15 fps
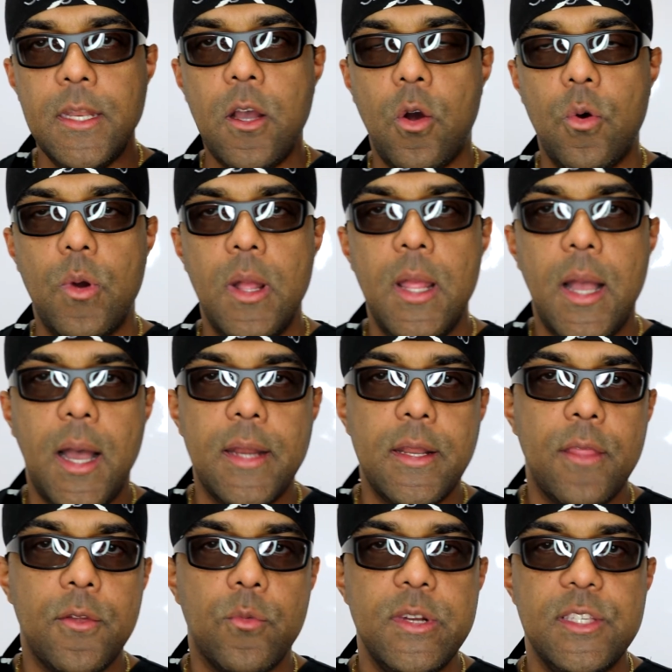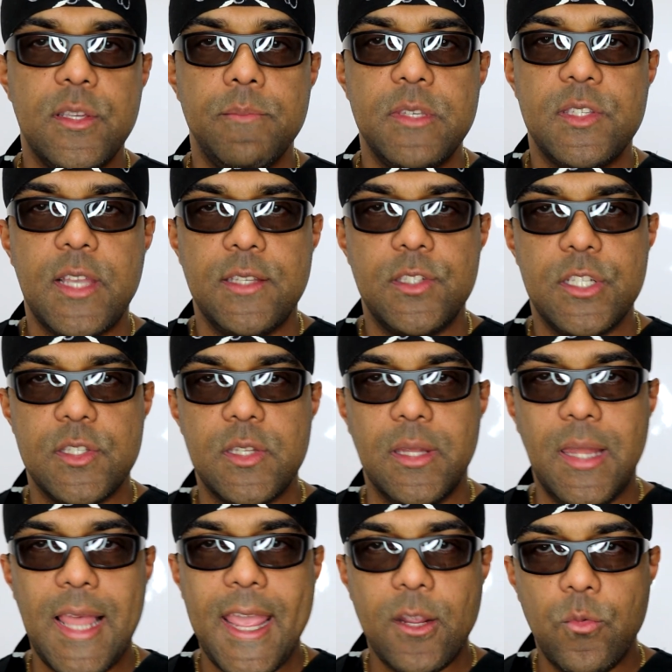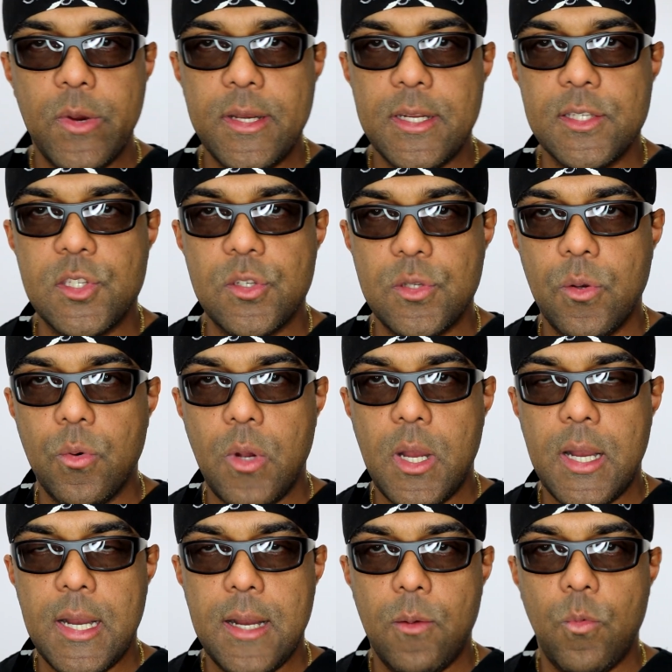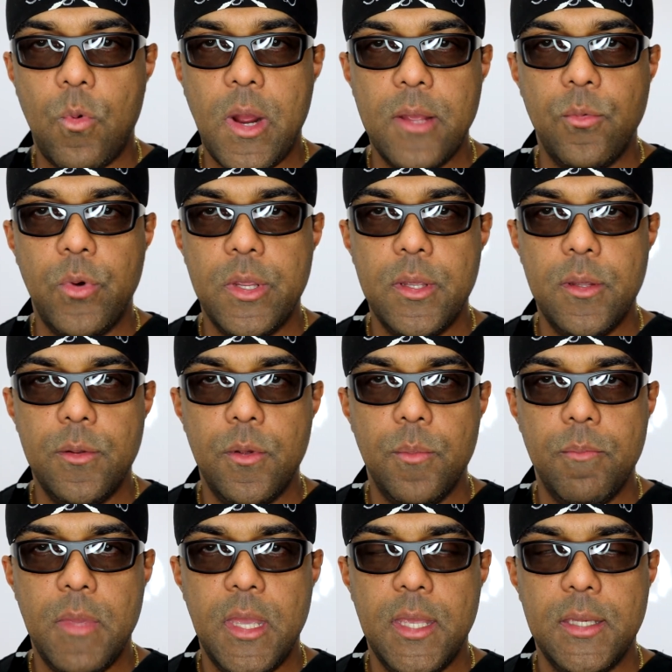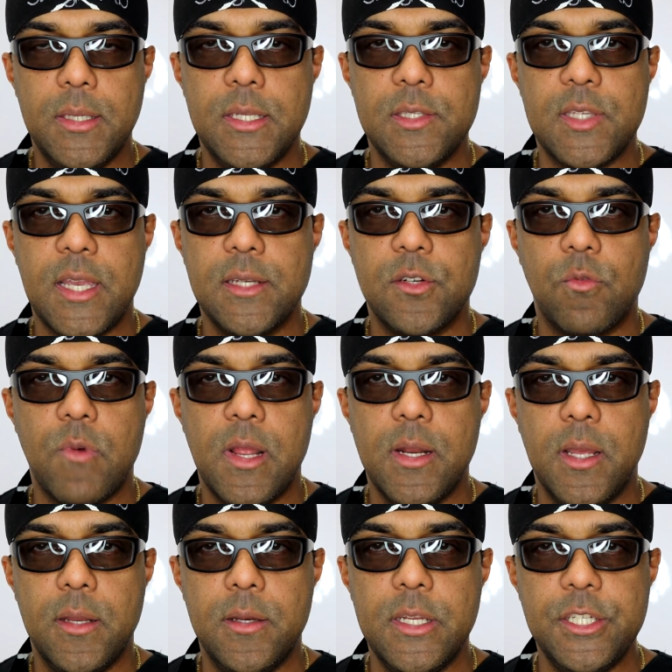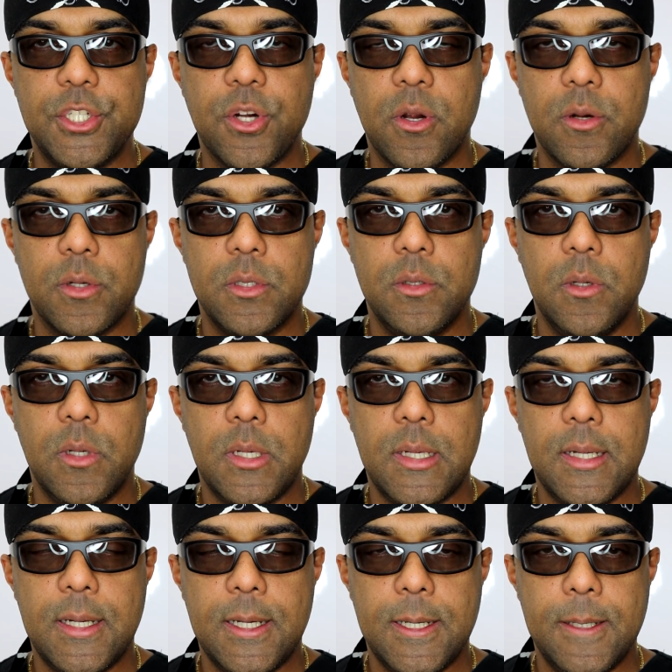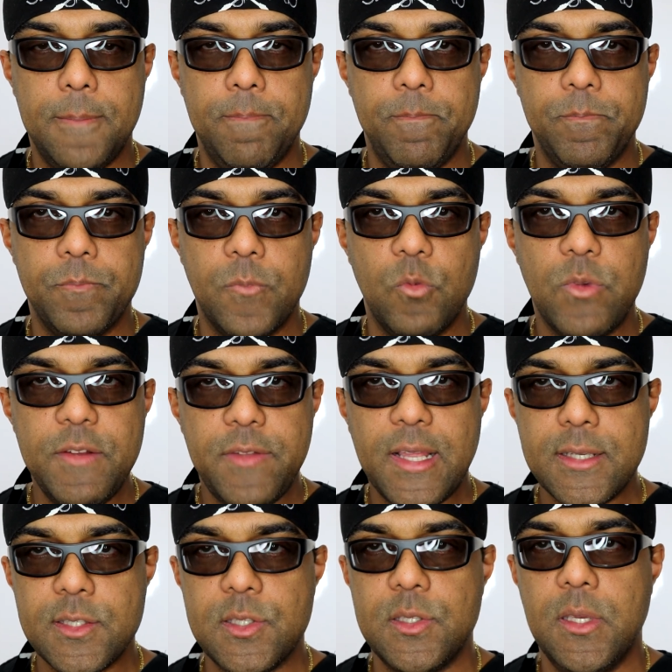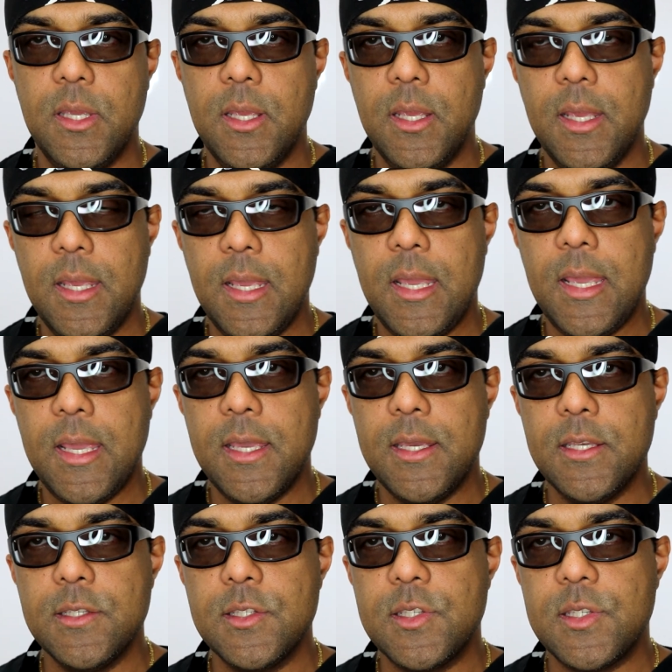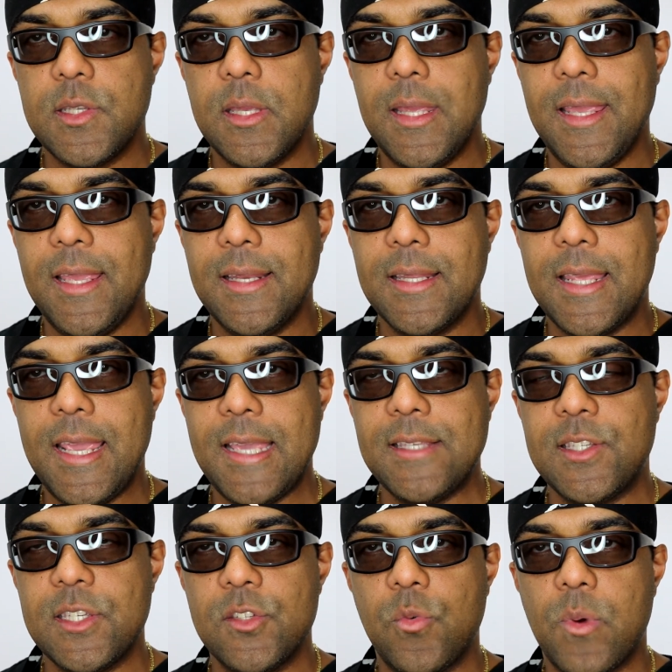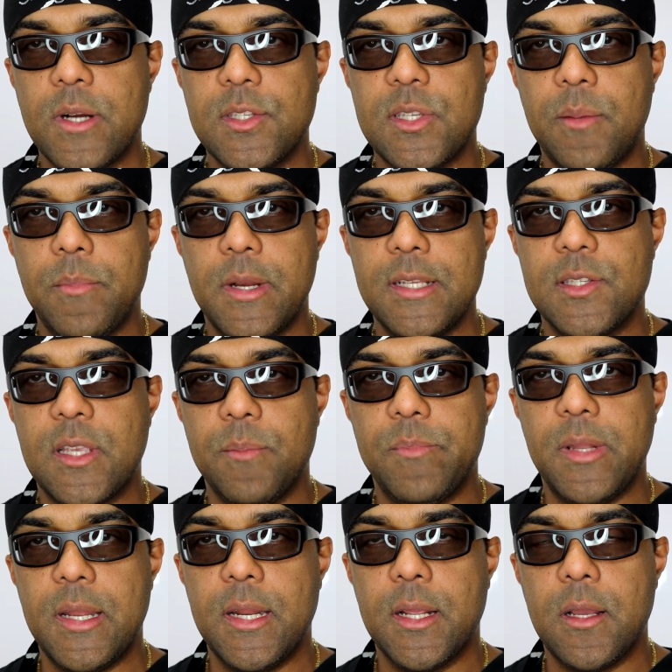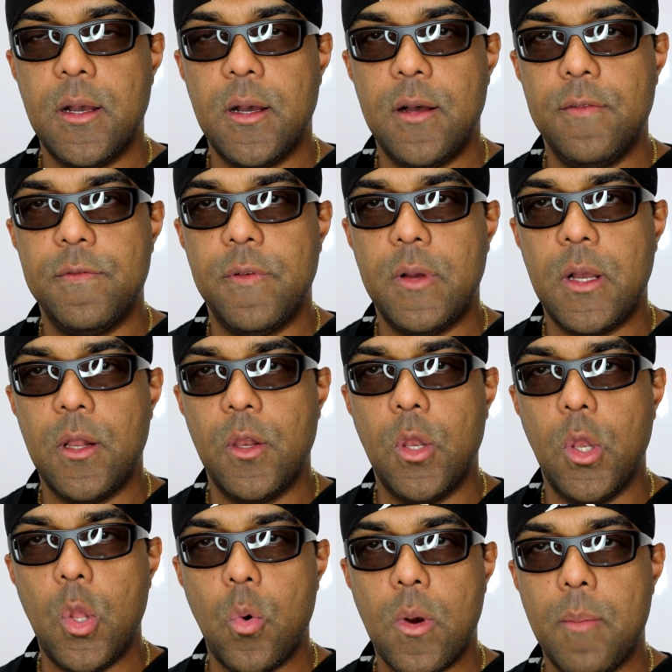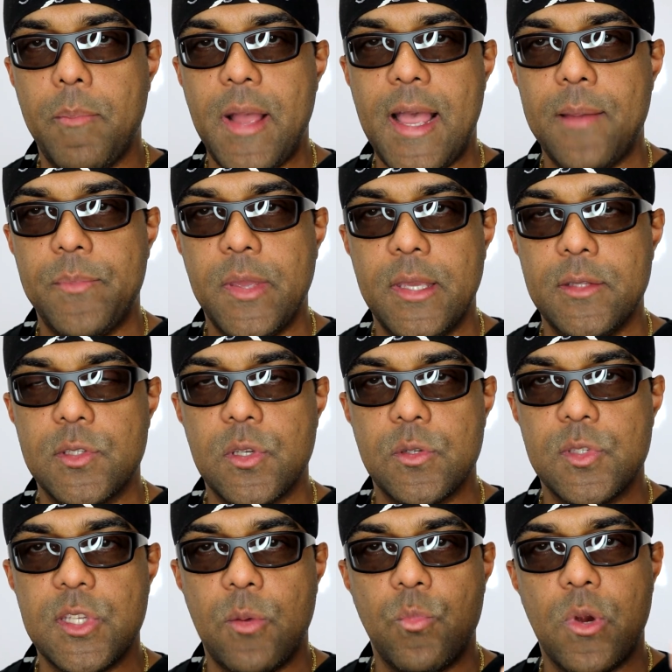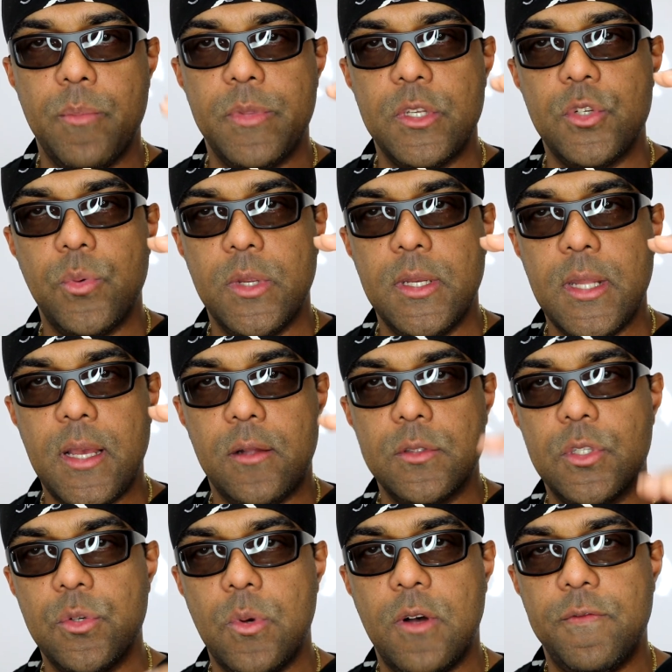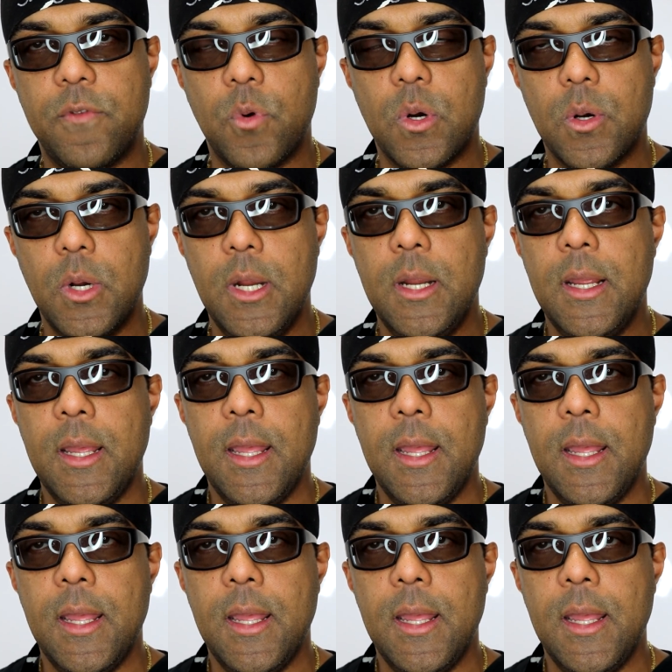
Now, another reason besides just leg weakness why we may decide to run a knee-jerk reflex is in cases where somebody's complaining of lower back pain, so somewhere between L2 L4.